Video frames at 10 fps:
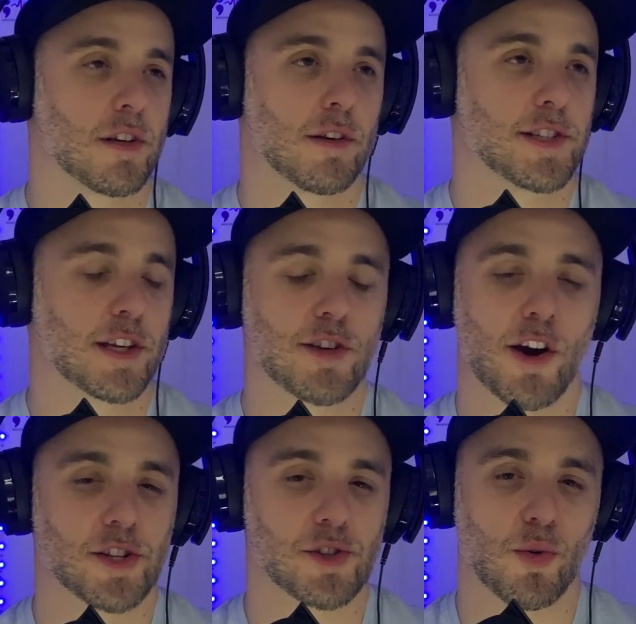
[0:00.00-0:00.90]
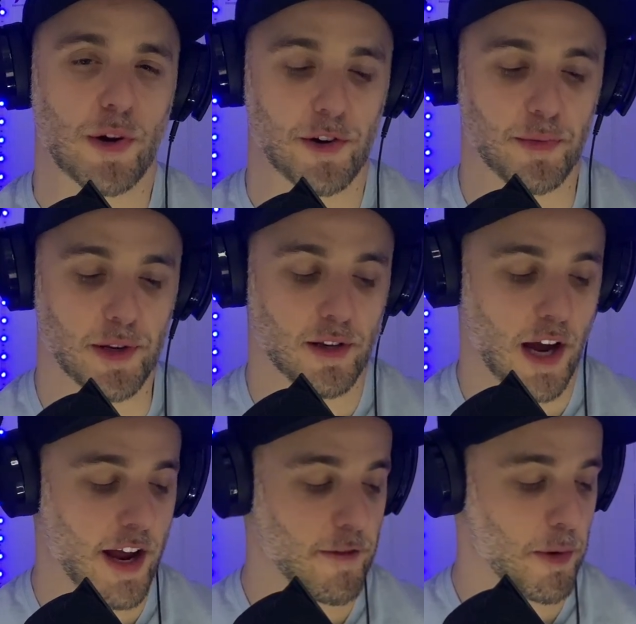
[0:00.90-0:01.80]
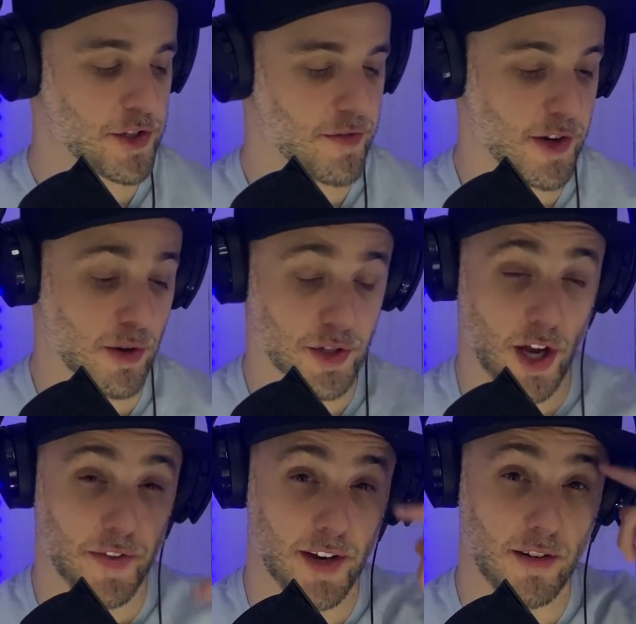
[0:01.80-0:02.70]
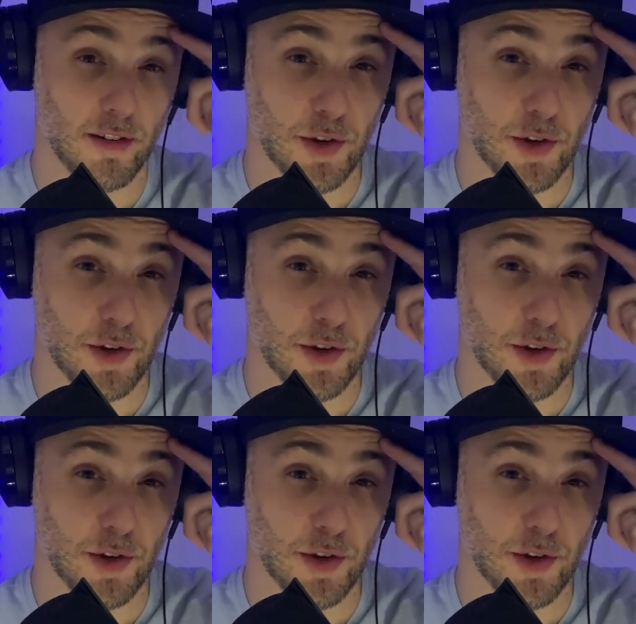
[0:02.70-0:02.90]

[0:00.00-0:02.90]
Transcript: TikTok's so weird to me. I have a bunch of videos on there.